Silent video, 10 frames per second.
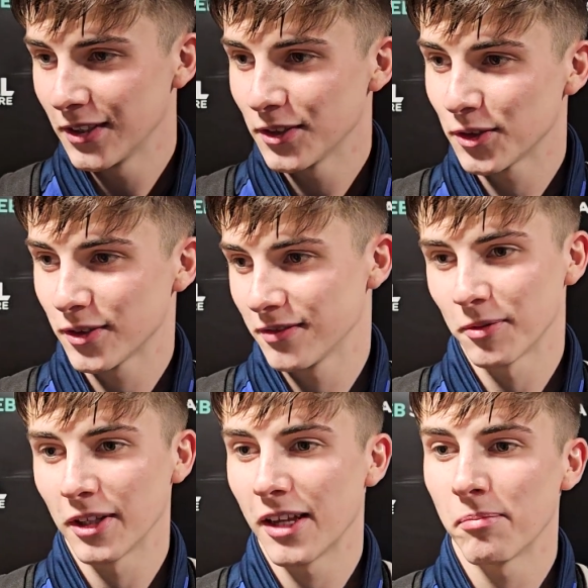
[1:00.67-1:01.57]
just
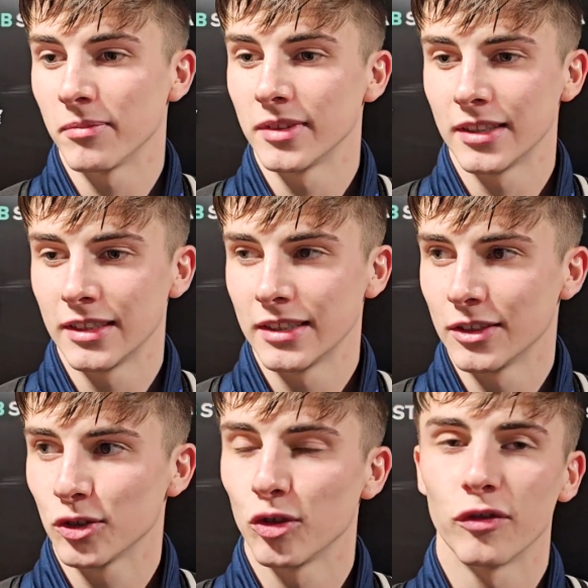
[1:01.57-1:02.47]
one of them
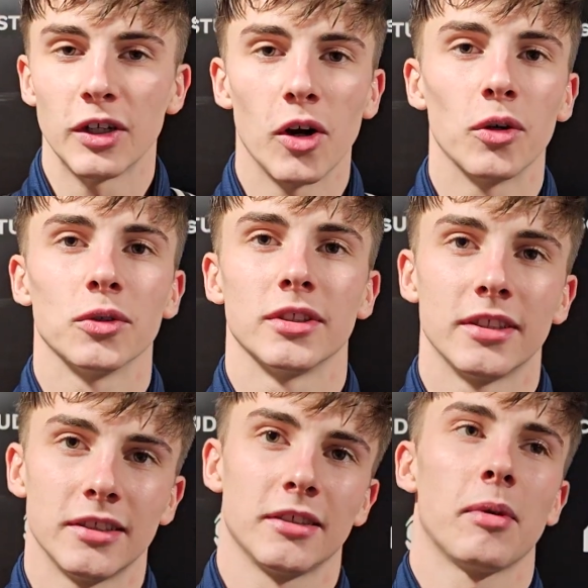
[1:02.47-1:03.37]
scruffy goals
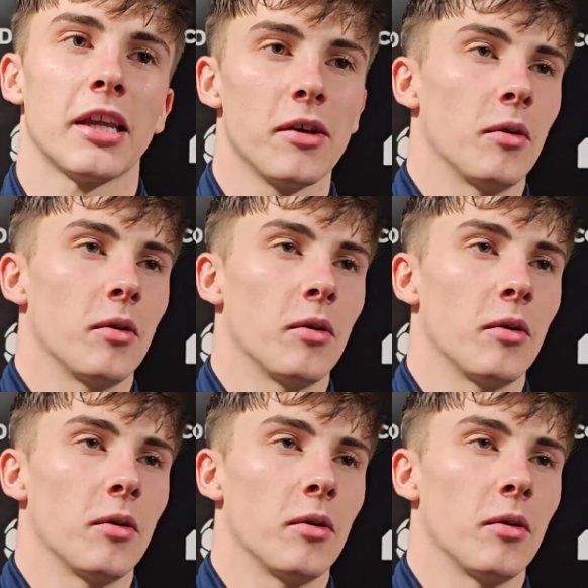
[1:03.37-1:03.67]
to make it